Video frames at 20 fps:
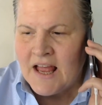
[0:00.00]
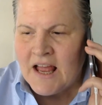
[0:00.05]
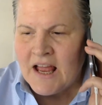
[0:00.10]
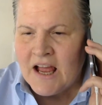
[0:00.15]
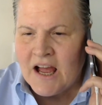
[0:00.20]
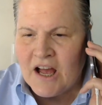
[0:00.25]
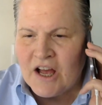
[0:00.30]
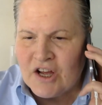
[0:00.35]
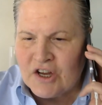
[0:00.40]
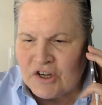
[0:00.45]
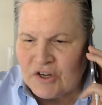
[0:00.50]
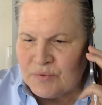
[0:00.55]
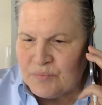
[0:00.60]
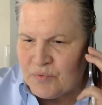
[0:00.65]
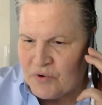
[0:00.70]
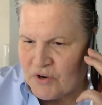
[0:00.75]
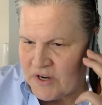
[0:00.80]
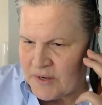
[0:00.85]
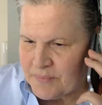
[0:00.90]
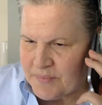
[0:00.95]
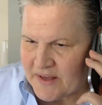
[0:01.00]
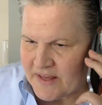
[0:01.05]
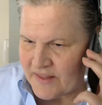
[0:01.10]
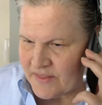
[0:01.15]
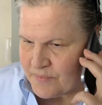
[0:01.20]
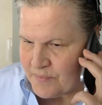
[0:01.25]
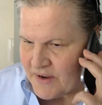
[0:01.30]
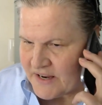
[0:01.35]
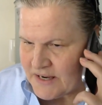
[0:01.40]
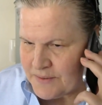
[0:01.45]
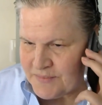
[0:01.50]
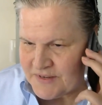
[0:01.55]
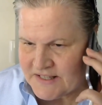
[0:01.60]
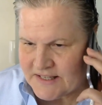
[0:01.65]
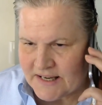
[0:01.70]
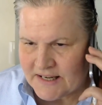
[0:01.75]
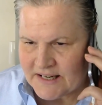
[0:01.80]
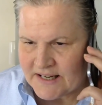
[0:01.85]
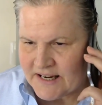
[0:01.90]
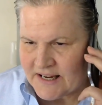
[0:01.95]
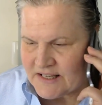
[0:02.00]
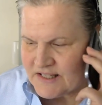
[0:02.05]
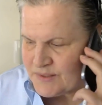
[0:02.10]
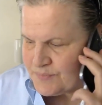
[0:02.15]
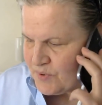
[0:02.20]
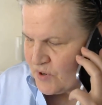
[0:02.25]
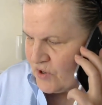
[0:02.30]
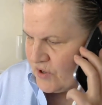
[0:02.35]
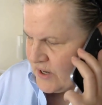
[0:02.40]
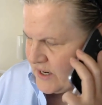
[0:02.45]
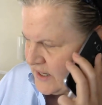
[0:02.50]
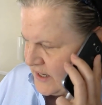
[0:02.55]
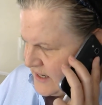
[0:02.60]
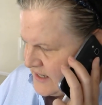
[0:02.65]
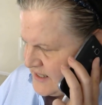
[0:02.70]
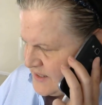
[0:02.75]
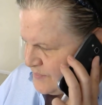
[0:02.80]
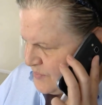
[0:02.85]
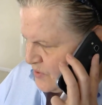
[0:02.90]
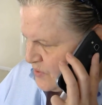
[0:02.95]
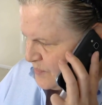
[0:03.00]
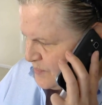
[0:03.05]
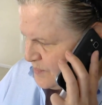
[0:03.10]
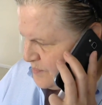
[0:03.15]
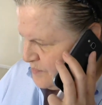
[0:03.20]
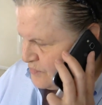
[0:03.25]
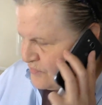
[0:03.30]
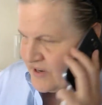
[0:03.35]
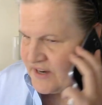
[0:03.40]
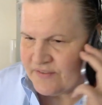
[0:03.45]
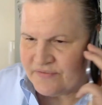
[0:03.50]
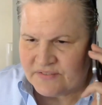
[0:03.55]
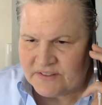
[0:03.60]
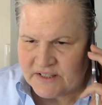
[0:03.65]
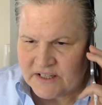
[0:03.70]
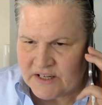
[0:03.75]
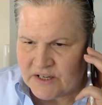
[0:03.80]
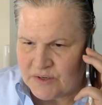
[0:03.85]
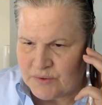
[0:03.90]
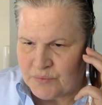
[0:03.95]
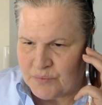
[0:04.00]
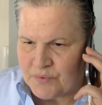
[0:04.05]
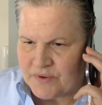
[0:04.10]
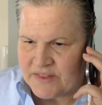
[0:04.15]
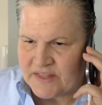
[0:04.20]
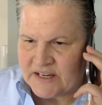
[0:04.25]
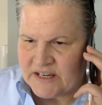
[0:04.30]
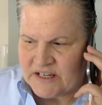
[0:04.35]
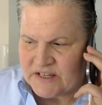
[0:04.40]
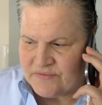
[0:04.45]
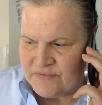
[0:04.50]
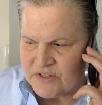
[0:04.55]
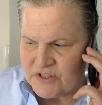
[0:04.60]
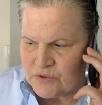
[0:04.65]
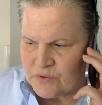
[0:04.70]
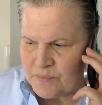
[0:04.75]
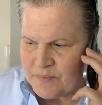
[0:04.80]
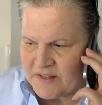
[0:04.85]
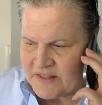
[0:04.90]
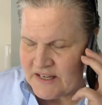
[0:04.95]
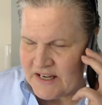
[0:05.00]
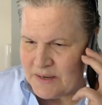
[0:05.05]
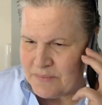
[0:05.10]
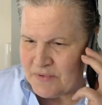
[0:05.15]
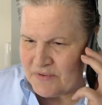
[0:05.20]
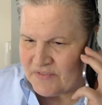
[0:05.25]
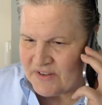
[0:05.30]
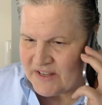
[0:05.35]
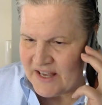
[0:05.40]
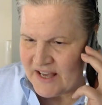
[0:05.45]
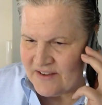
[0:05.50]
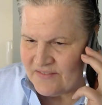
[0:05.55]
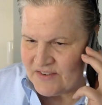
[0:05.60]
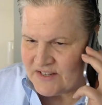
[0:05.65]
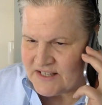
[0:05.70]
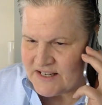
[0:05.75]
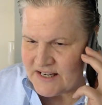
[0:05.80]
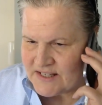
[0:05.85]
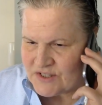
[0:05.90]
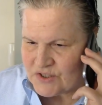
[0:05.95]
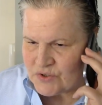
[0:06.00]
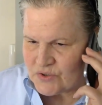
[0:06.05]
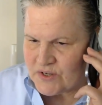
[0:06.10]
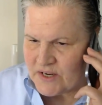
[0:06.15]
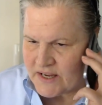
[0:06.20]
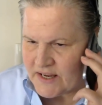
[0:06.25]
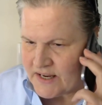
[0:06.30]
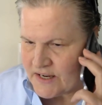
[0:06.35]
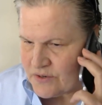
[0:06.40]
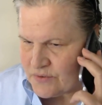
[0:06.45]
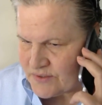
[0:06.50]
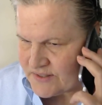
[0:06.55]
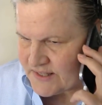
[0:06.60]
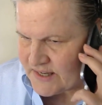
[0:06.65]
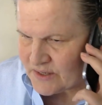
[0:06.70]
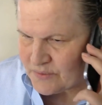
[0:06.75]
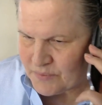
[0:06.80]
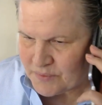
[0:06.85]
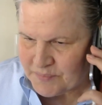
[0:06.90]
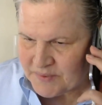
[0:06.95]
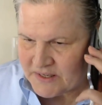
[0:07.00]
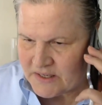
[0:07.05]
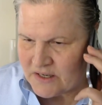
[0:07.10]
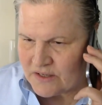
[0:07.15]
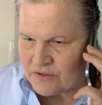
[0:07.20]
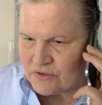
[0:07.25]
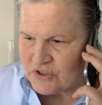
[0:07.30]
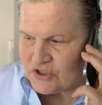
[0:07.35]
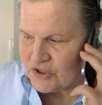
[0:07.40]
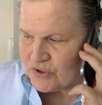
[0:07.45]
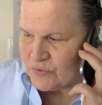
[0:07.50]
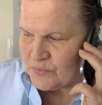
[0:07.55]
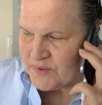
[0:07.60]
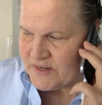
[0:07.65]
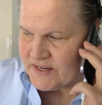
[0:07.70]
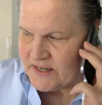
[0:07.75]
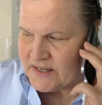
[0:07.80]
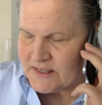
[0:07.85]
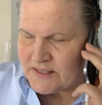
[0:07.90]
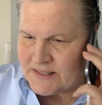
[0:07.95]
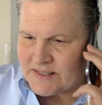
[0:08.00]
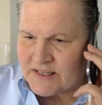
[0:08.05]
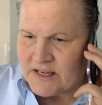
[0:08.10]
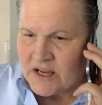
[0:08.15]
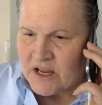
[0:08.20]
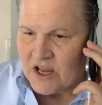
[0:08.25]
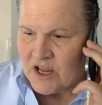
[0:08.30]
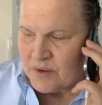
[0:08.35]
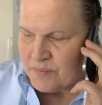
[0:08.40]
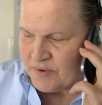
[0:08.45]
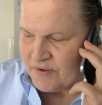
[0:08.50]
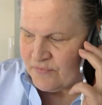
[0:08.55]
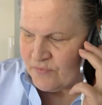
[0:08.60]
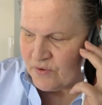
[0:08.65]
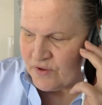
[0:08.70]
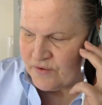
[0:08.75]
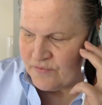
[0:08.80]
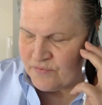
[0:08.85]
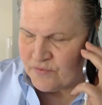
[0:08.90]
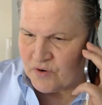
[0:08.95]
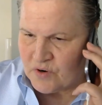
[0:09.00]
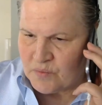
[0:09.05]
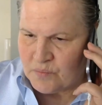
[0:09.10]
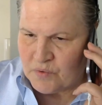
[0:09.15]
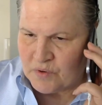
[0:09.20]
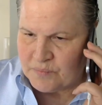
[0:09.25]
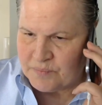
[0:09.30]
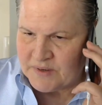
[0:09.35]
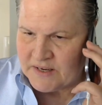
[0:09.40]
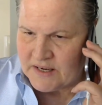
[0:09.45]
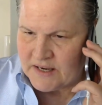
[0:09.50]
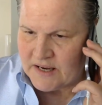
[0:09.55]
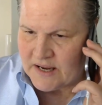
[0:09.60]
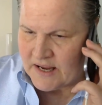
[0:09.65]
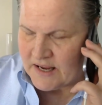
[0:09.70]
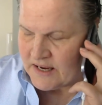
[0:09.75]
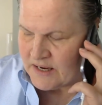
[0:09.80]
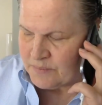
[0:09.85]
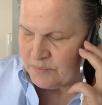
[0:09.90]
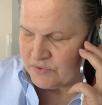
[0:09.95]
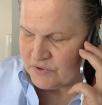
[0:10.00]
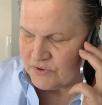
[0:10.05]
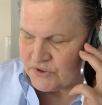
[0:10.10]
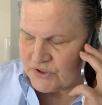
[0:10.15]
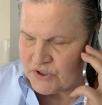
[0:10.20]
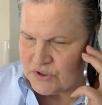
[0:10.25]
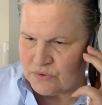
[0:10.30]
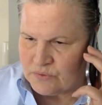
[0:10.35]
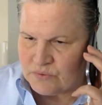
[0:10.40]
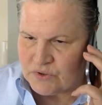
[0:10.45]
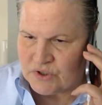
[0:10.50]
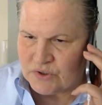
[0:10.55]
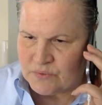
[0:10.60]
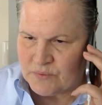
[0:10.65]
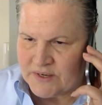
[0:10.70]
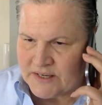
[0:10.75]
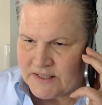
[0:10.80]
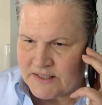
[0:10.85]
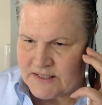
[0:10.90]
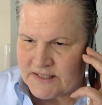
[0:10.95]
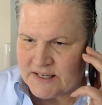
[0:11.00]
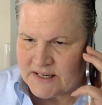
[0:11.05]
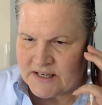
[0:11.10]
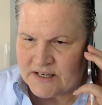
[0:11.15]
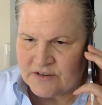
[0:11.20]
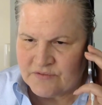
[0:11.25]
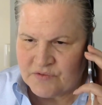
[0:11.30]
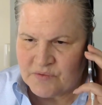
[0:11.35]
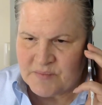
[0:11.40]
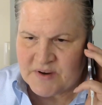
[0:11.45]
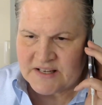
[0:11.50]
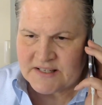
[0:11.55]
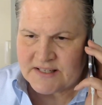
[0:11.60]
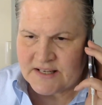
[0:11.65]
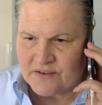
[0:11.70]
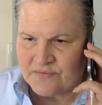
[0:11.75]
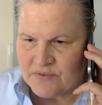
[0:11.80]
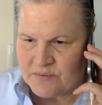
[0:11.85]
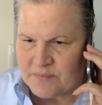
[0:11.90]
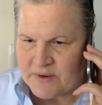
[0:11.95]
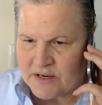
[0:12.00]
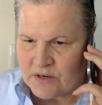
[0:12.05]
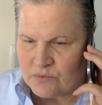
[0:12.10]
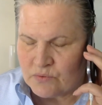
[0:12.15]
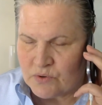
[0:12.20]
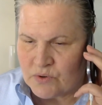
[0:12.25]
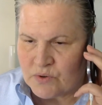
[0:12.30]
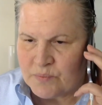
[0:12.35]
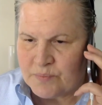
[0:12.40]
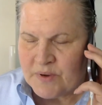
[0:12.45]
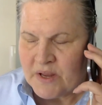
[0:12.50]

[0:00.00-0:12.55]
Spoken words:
Good morning, Beth. My name is Anikaspar, and I spoke briefly with an individual by the name of Kevin yesterday who said it would be another 2 weeks before the firm would be able to do intake for myself and my group.